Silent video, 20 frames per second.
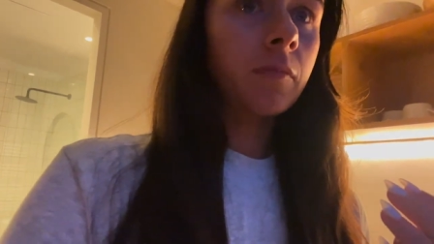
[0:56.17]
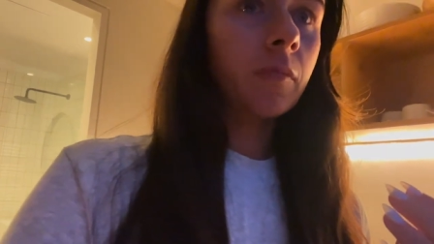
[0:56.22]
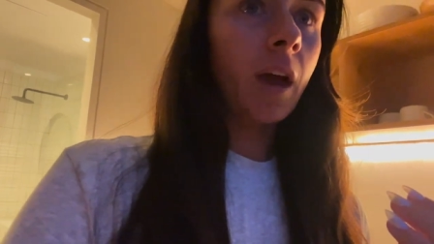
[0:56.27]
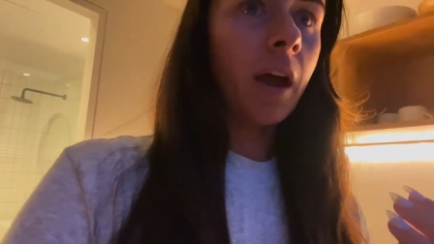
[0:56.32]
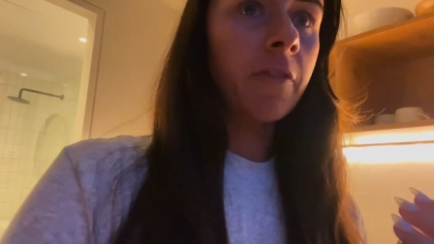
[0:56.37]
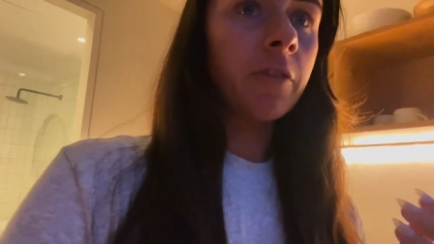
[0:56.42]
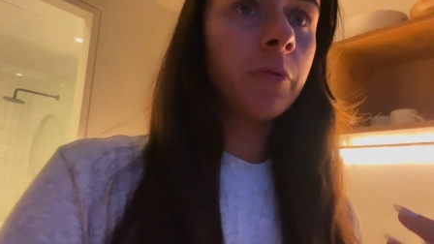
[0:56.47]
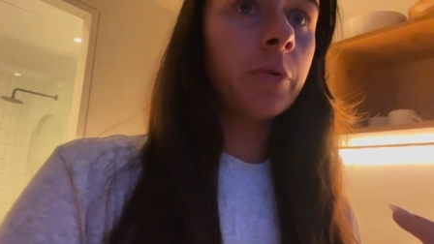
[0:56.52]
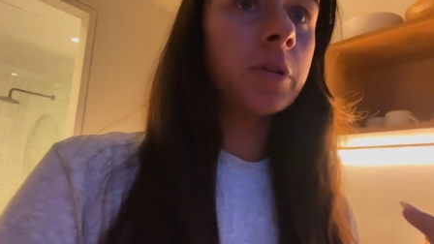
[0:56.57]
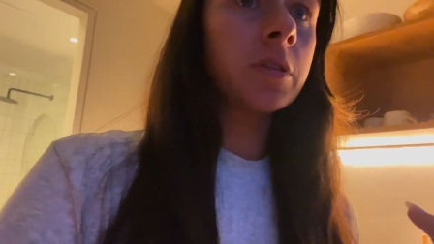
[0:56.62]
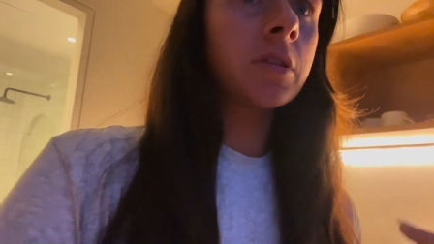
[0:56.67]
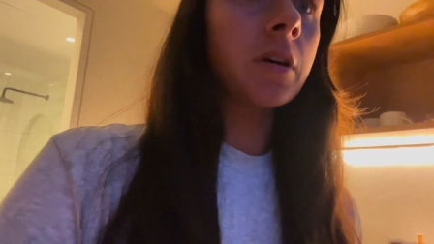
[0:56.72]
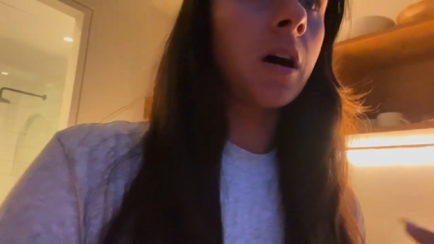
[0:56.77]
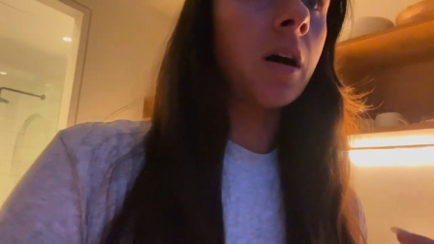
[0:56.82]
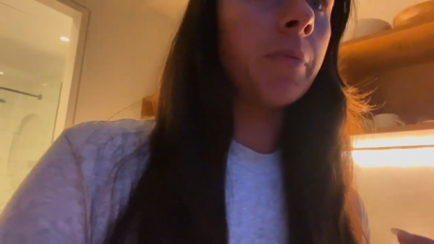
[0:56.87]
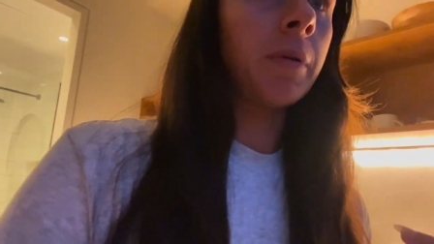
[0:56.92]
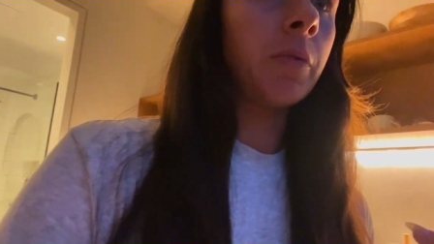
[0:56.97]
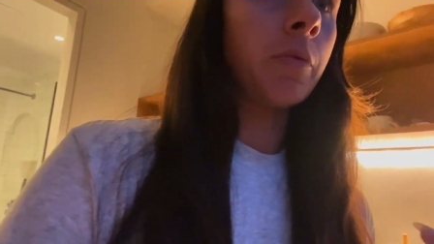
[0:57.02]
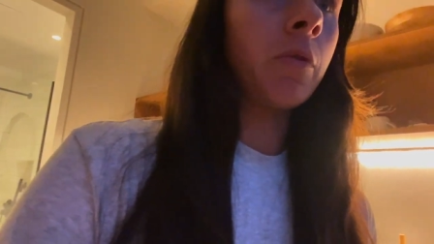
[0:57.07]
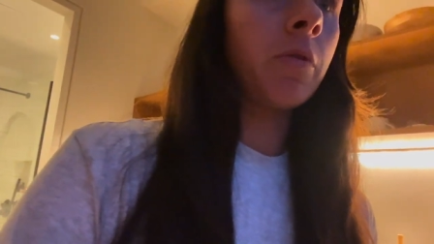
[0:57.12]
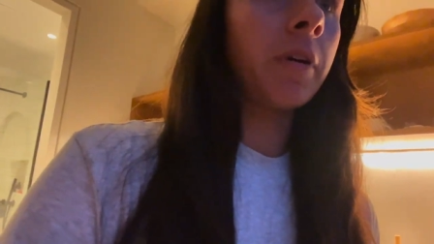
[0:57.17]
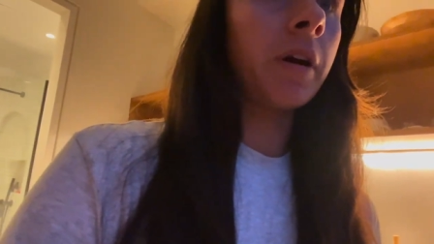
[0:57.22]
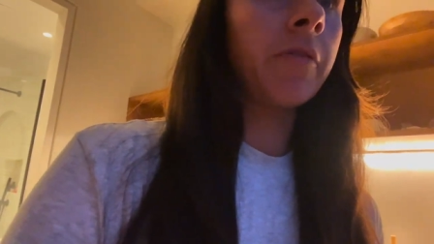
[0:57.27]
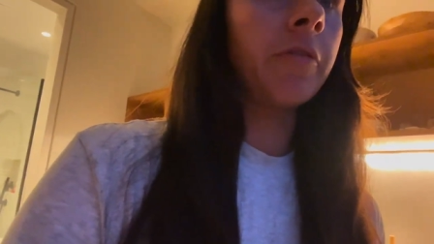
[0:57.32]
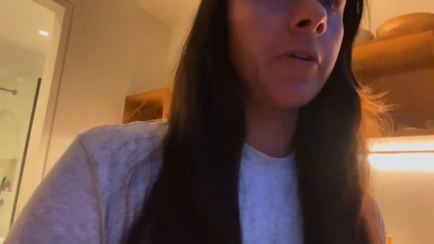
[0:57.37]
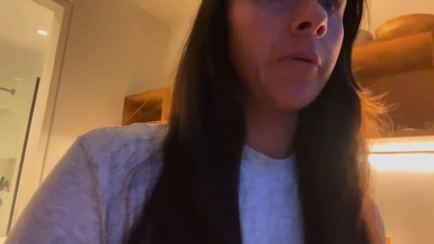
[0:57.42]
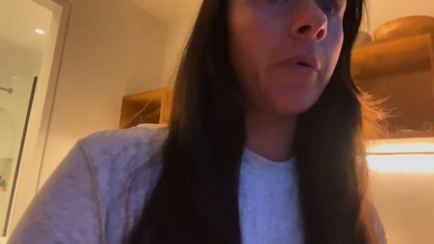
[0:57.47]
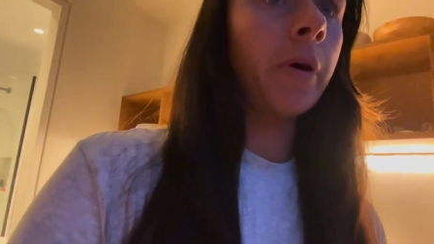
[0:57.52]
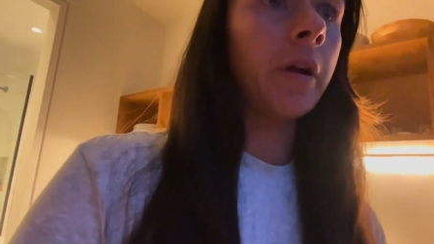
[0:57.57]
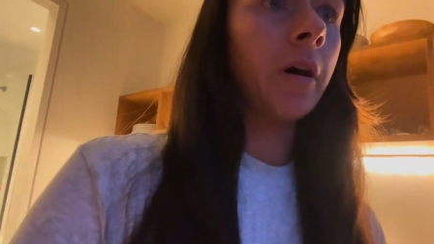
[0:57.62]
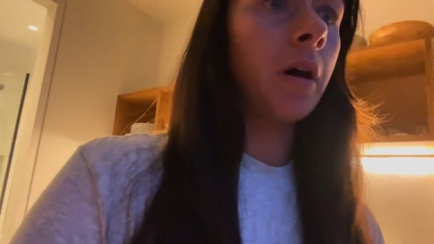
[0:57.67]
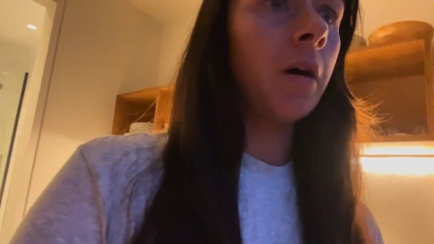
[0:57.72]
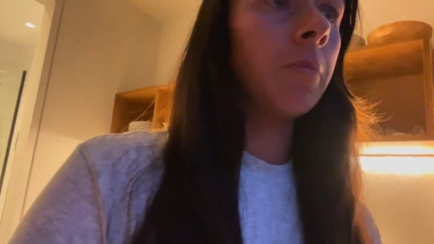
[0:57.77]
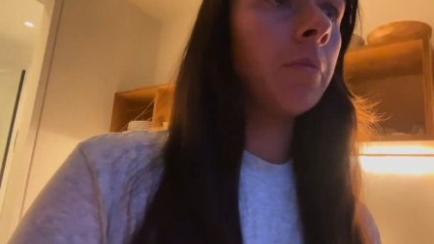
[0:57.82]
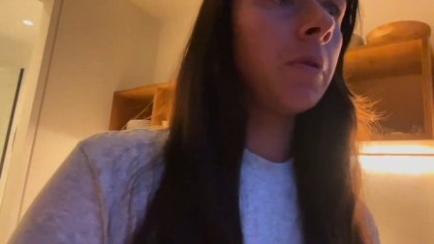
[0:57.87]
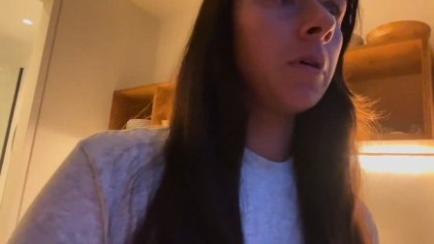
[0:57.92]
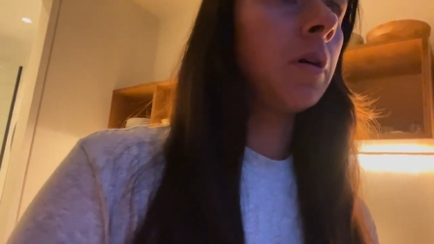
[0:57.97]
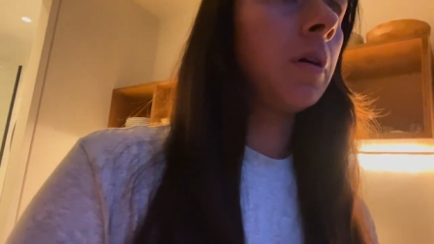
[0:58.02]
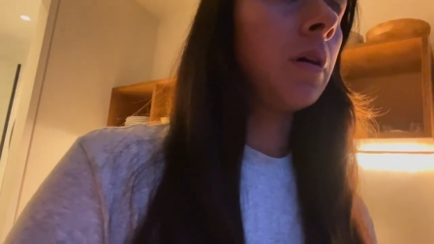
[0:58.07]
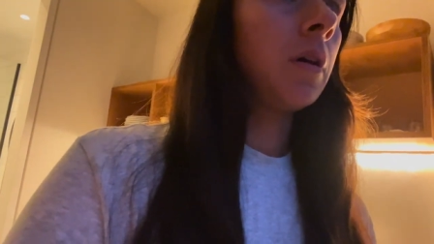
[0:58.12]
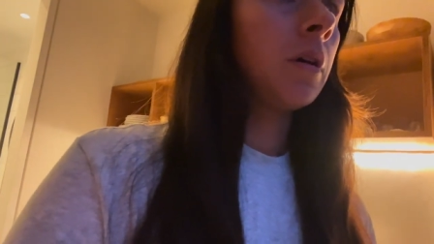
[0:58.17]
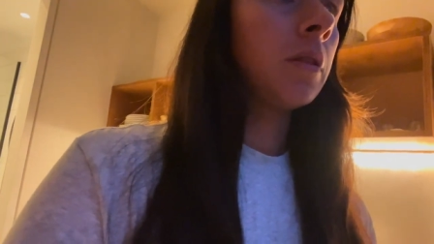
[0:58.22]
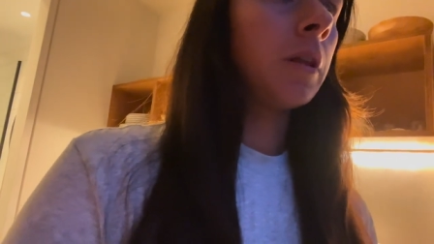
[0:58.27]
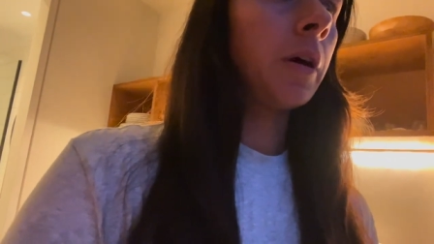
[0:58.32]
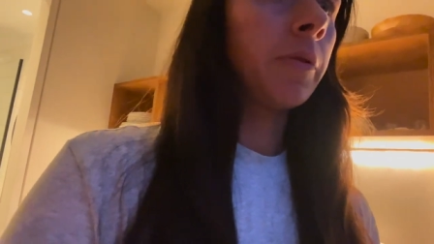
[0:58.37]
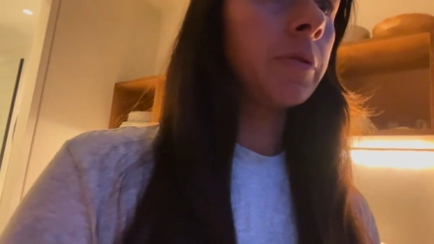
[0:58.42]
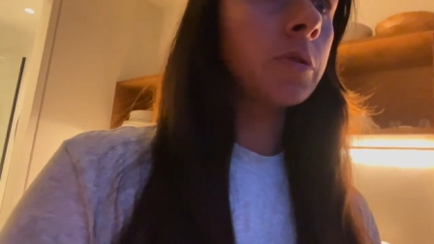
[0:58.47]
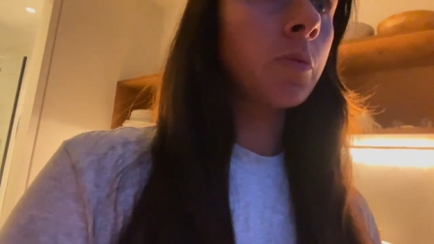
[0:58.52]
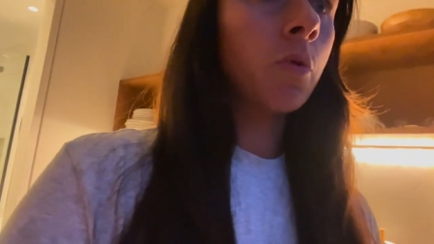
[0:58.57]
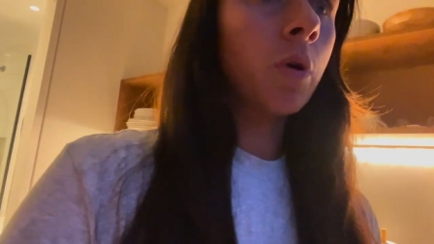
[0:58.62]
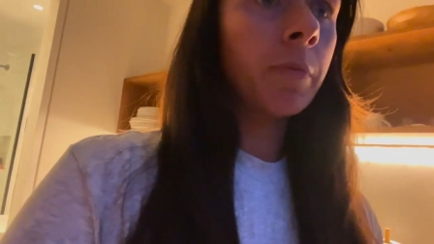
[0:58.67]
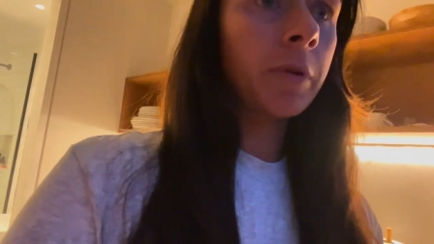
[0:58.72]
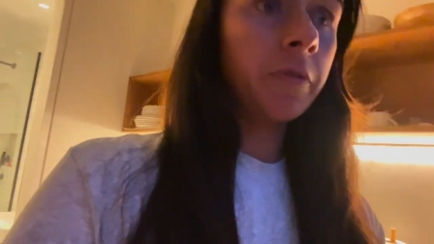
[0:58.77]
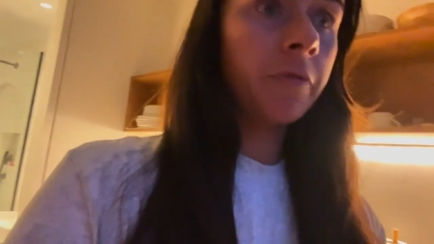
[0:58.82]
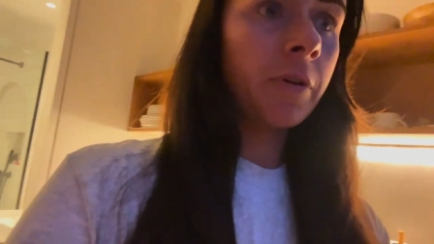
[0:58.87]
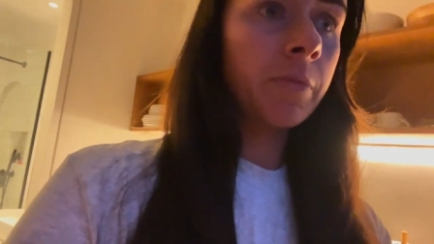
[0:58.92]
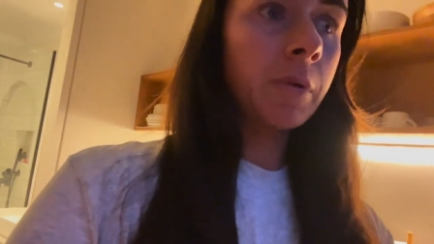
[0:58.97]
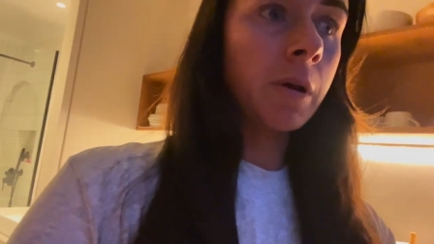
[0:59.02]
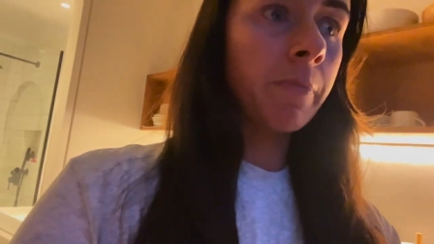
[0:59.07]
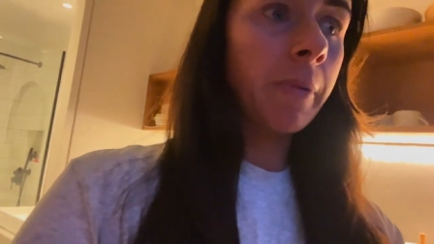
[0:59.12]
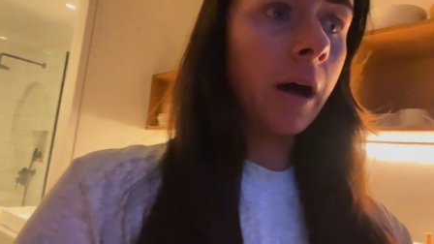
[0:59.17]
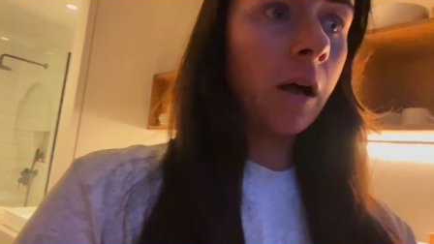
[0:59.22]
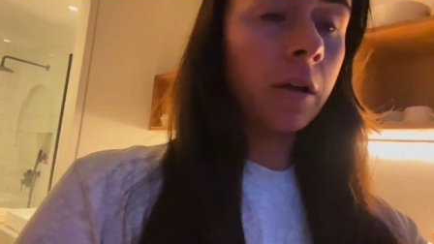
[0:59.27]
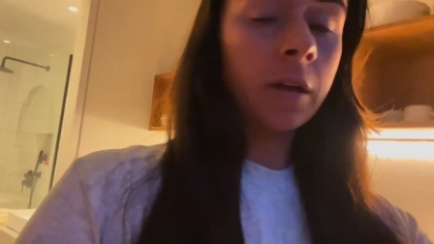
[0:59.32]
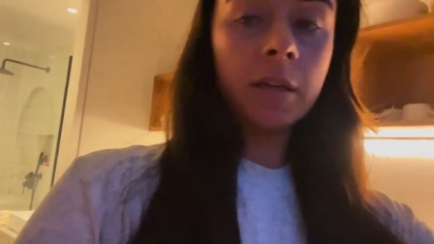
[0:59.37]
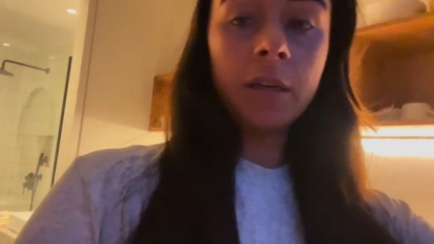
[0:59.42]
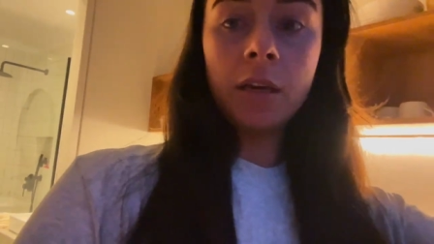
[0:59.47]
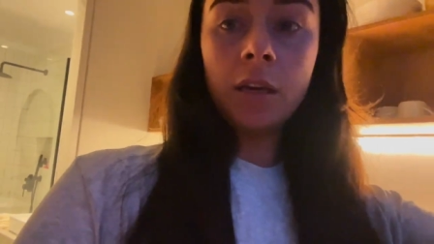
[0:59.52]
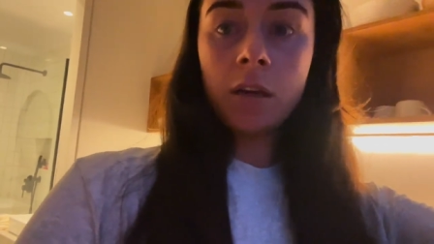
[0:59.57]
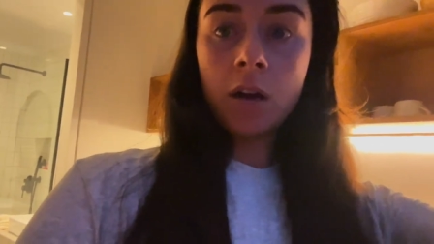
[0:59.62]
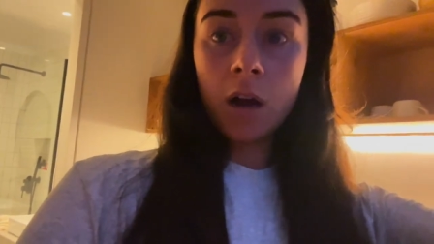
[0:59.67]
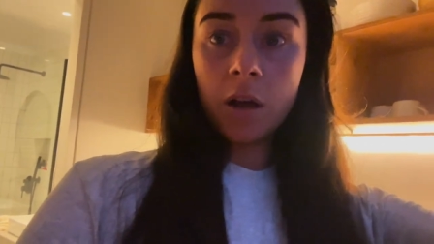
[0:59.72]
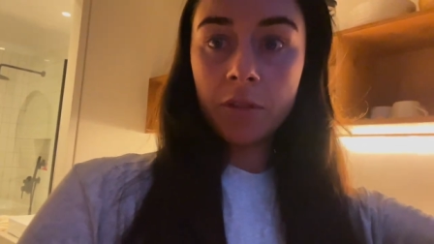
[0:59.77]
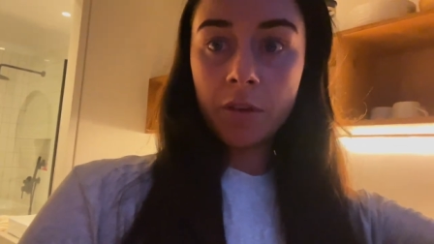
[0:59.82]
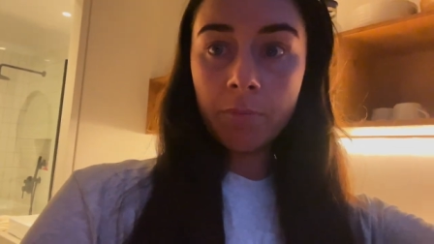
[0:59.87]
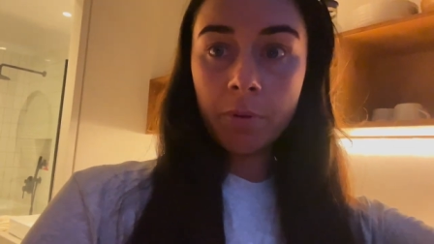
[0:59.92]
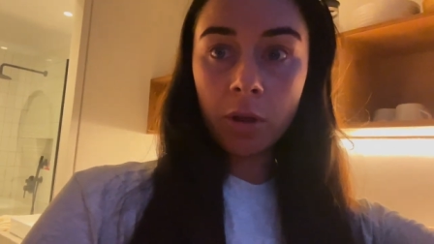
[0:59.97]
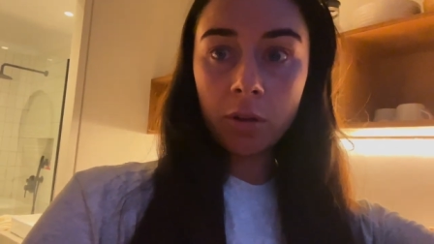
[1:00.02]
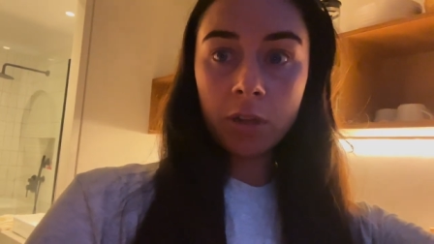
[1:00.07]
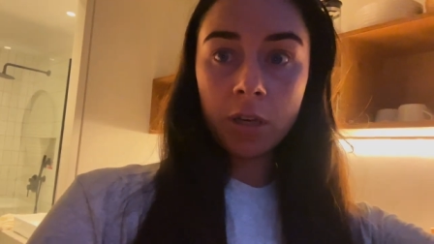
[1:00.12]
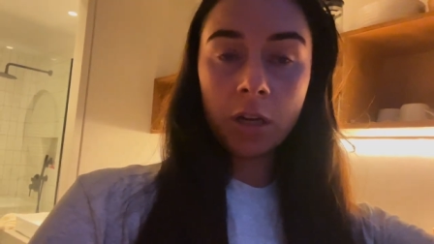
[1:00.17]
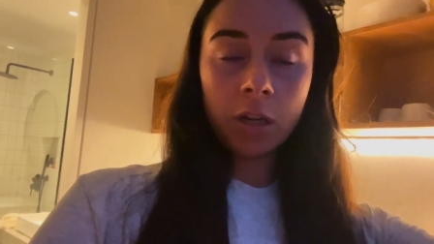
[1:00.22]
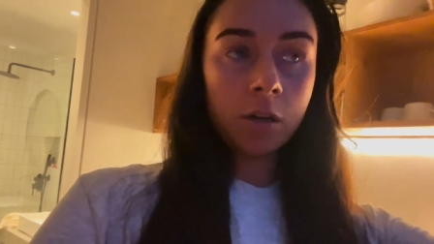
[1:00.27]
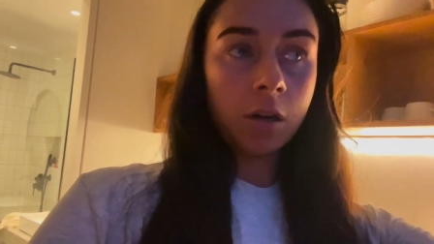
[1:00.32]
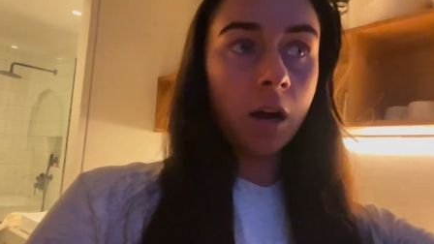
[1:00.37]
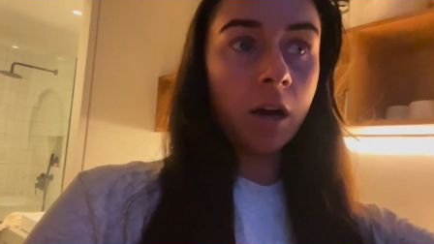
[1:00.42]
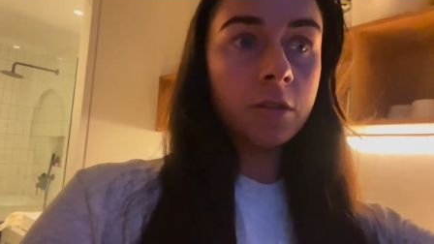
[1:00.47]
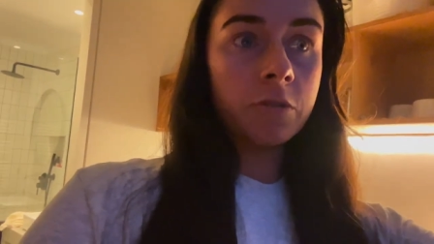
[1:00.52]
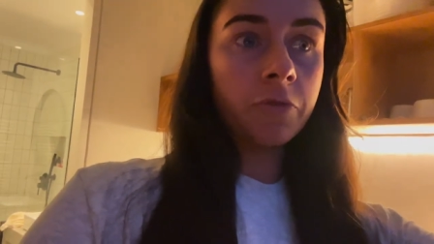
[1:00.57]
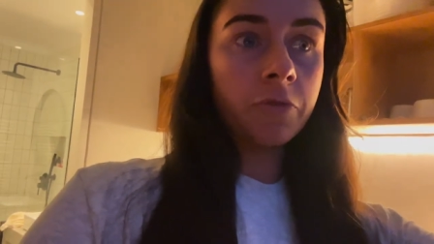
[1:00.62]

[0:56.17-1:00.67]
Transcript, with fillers: Everyone's up. It woke everyone up. There was a woman from a balcony on the building across